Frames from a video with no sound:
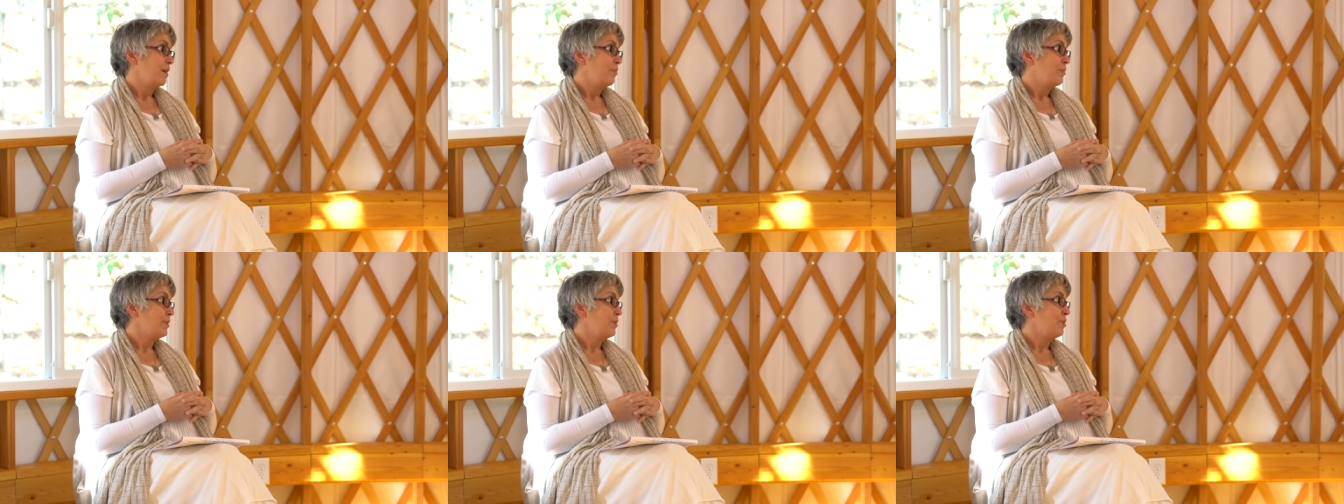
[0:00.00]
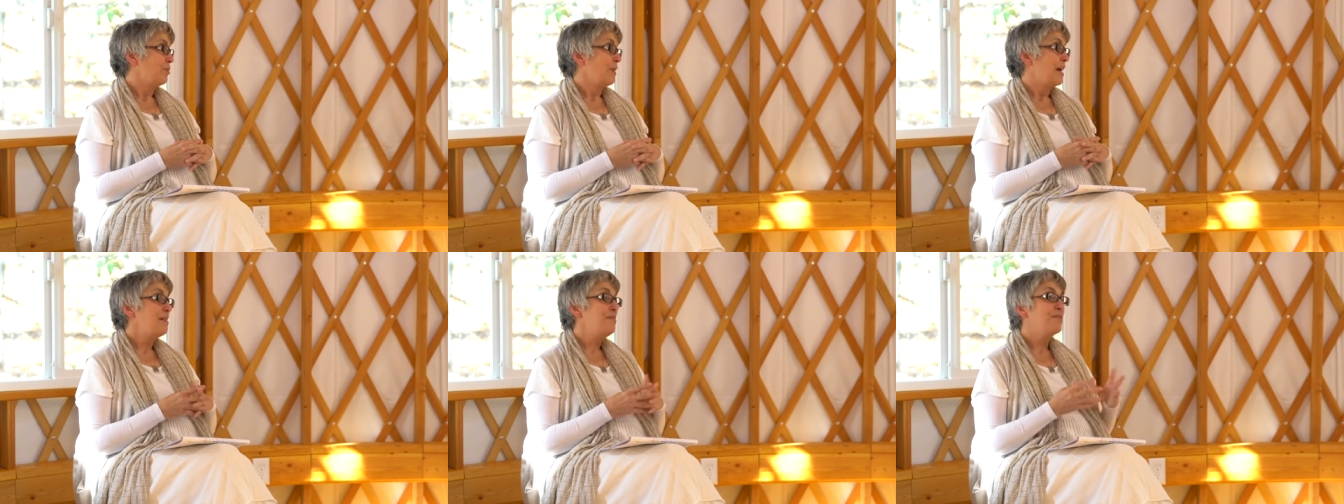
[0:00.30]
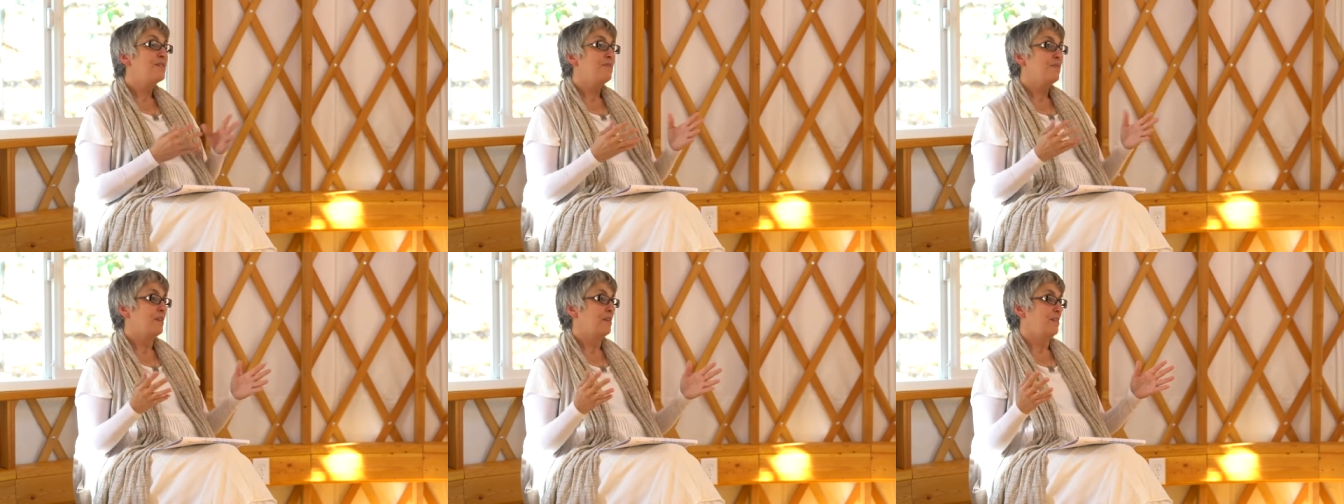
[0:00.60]
But the
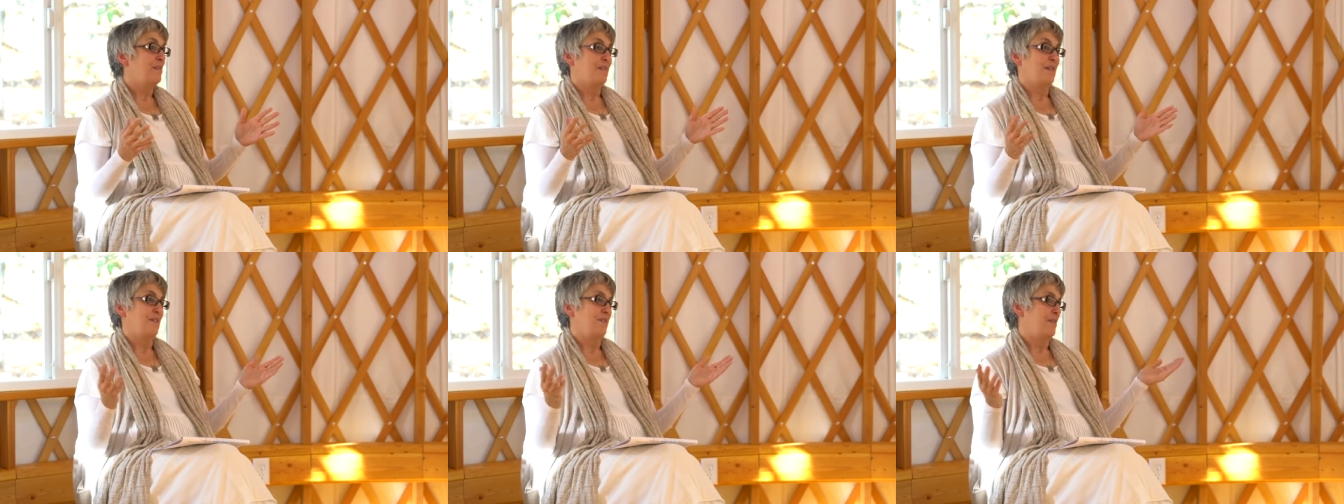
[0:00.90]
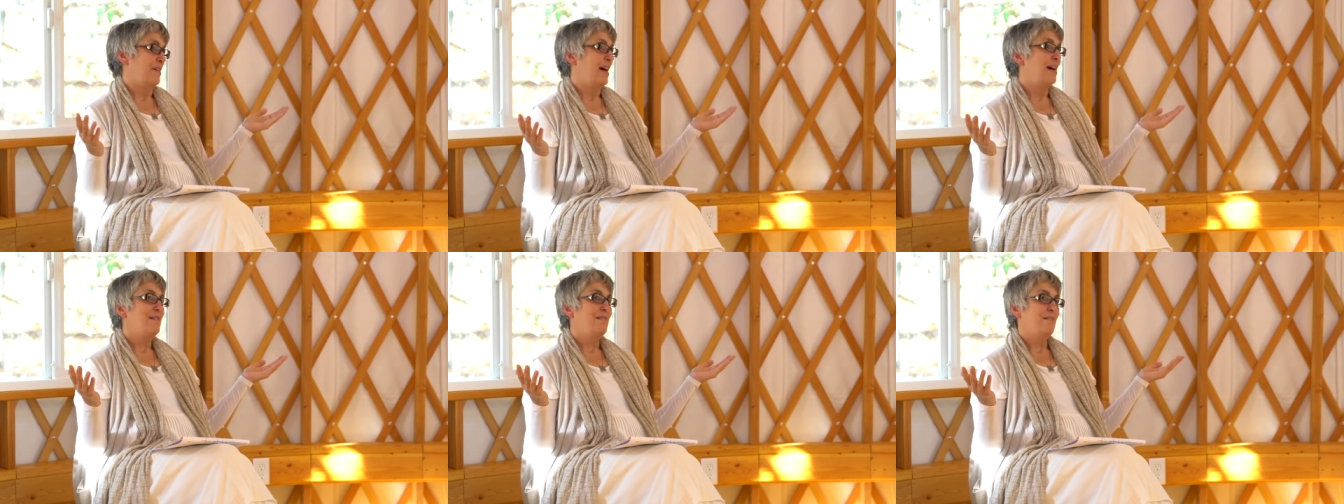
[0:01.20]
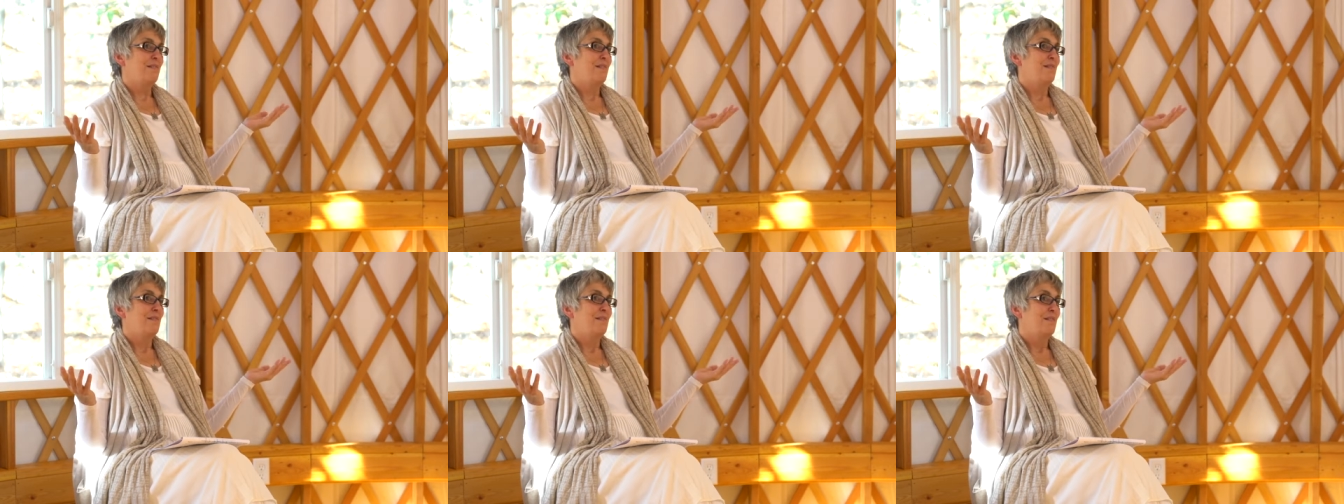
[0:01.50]
rest of it is as
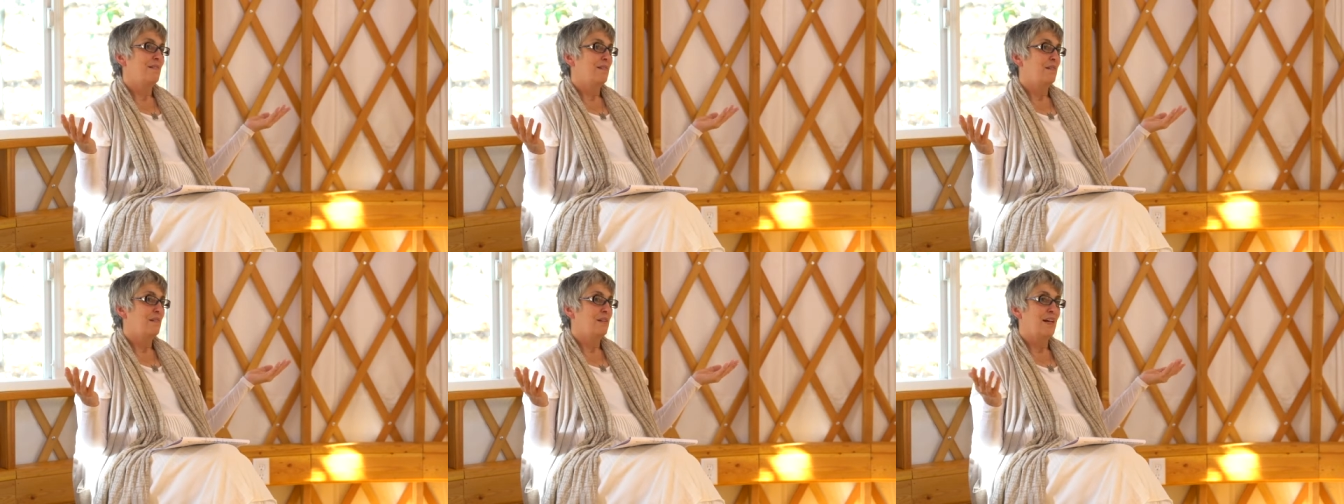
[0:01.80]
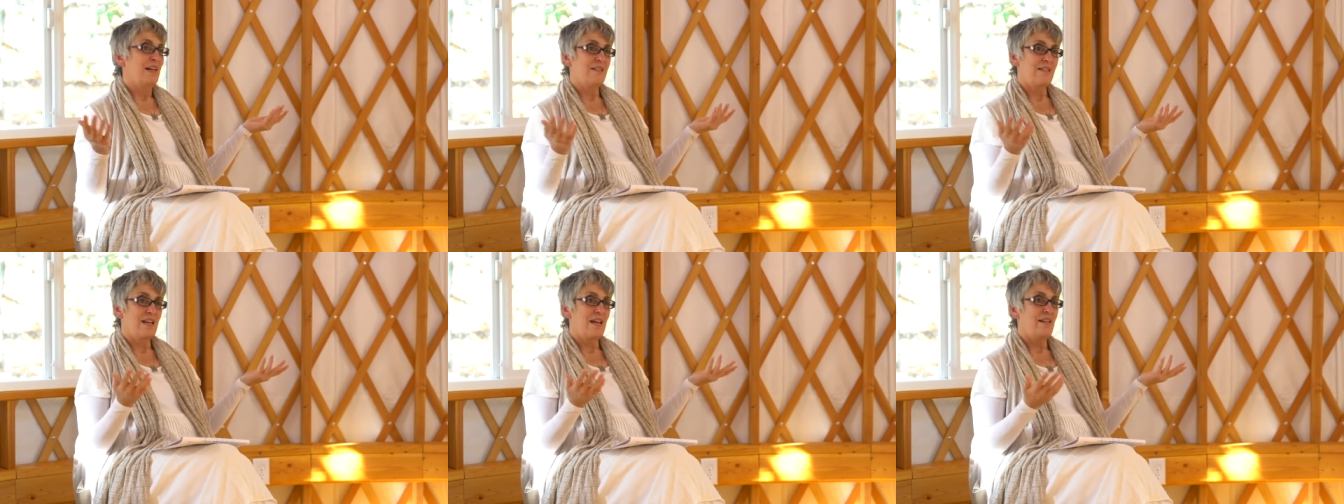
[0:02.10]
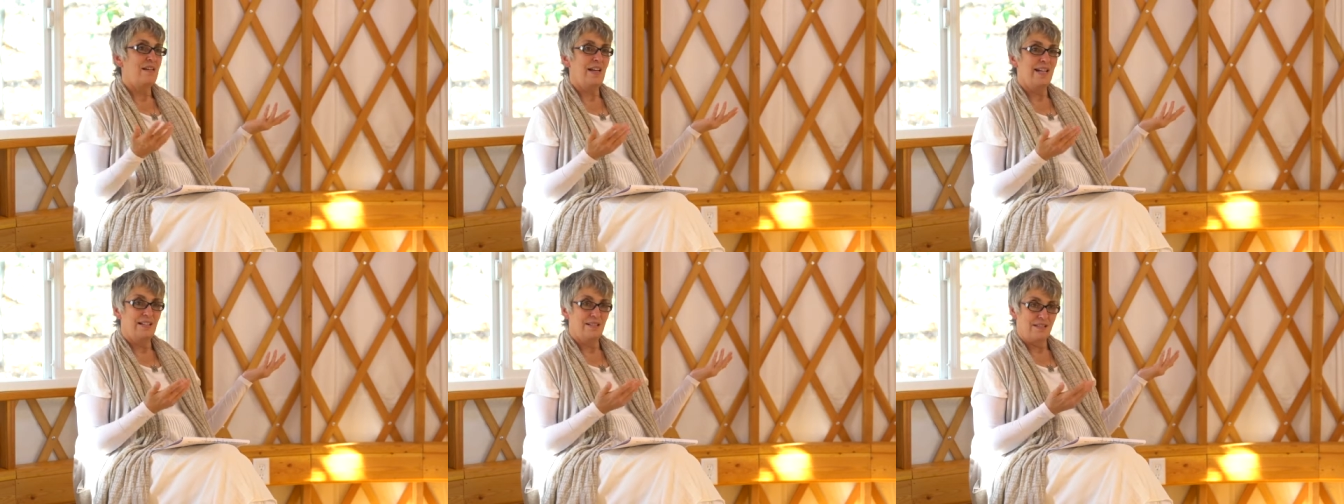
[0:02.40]
vast as
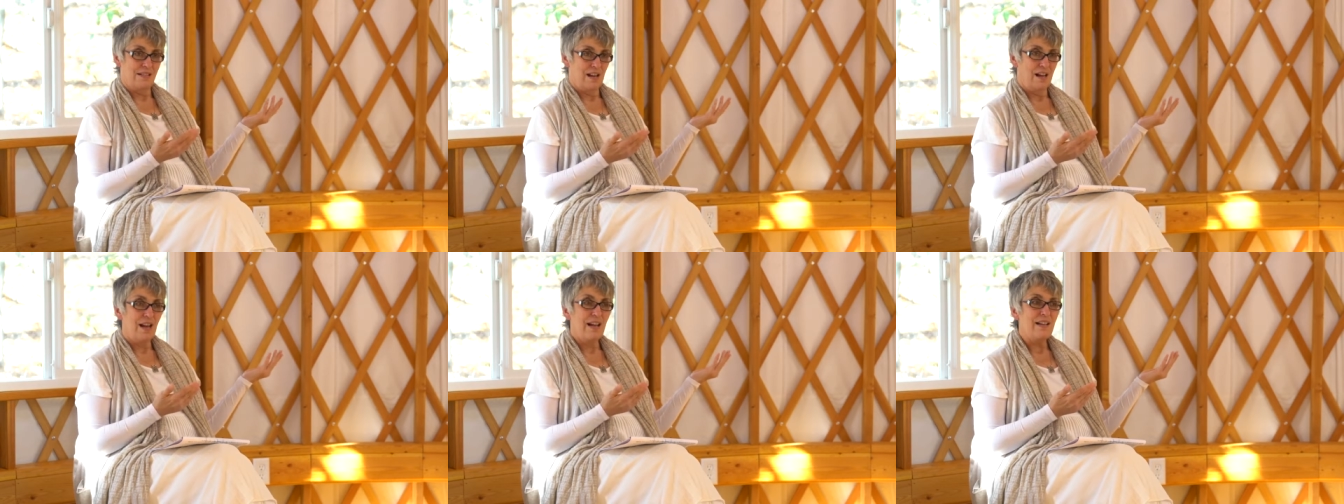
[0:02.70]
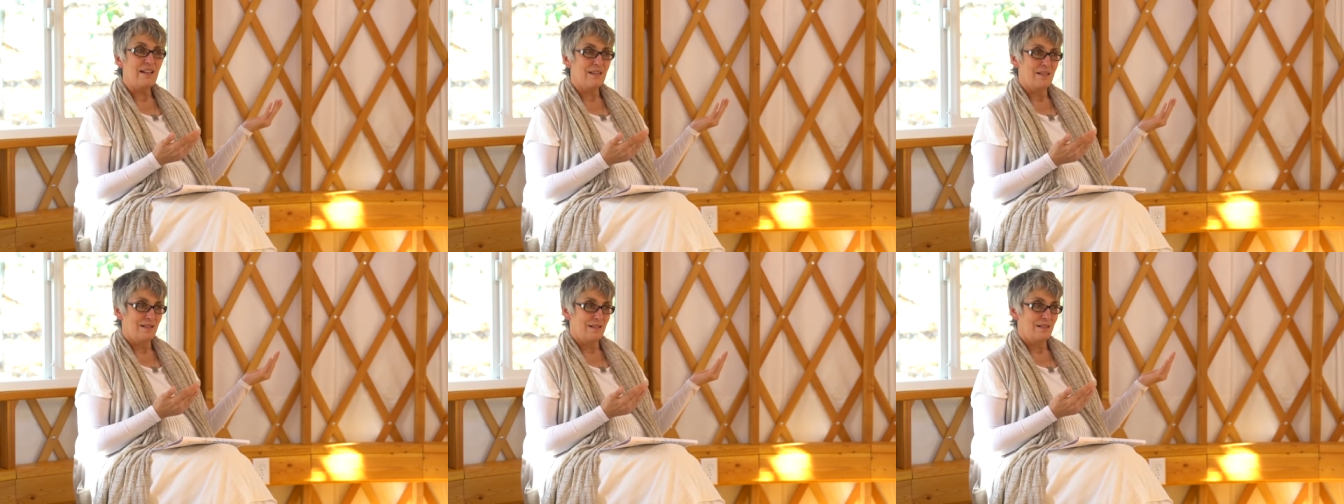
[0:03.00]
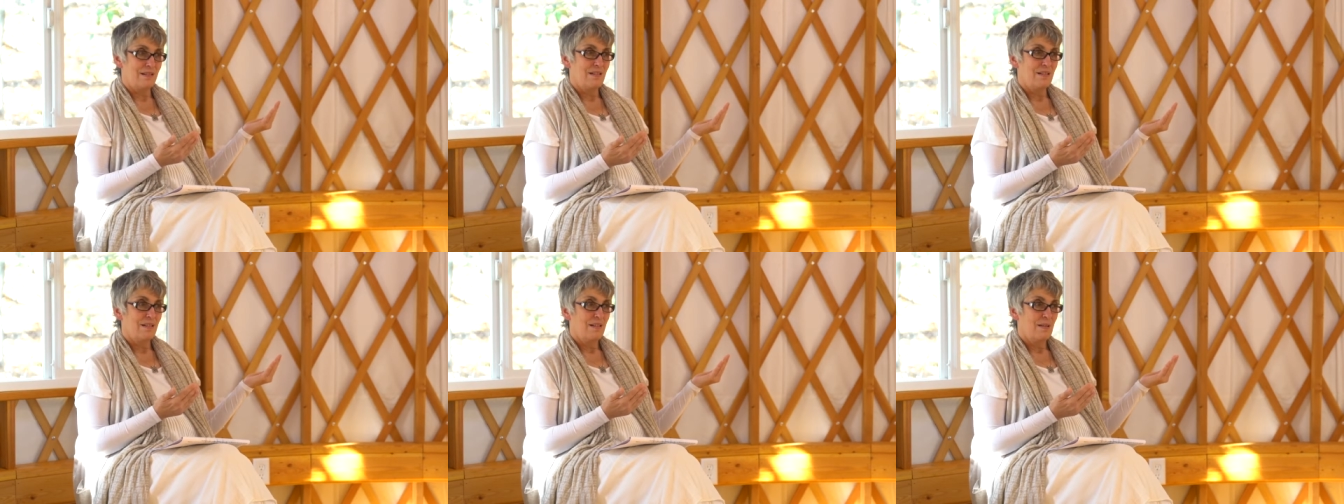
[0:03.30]
that night sky
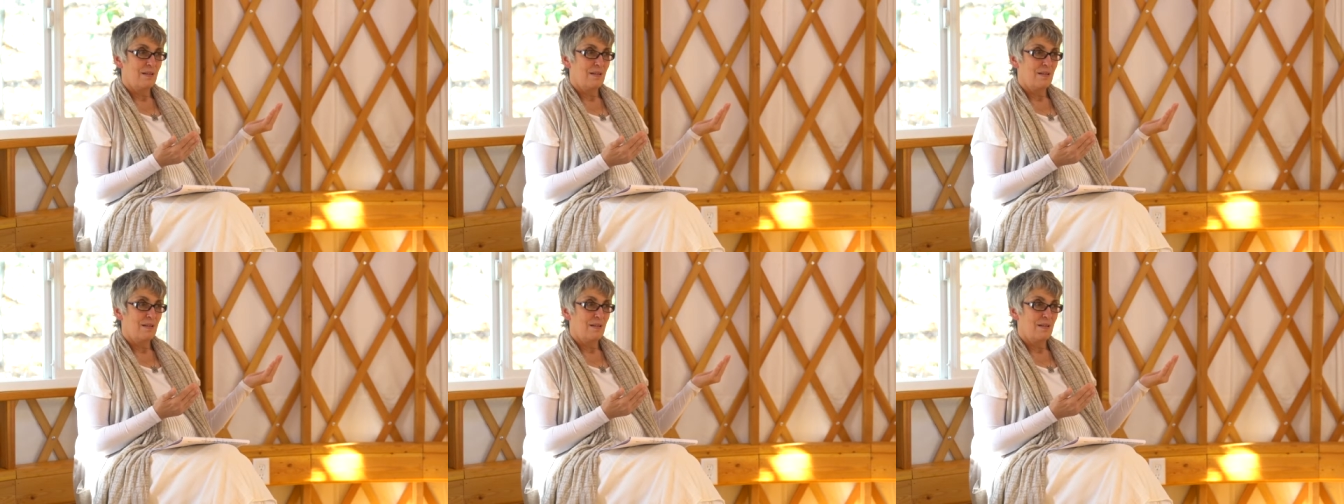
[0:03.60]
is.